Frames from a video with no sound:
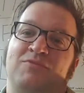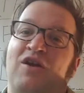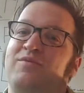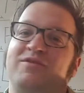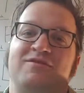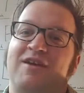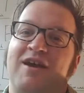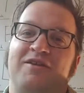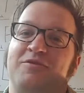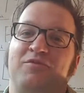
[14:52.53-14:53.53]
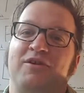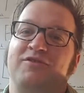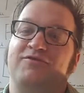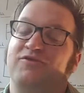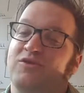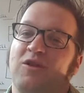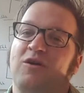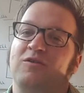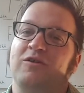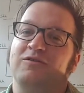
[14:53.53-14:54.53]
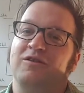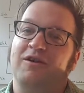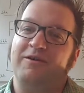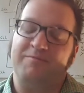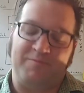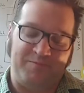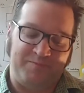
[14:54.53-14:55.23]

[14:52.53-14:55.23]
I've been sad and depressed for a long, long time.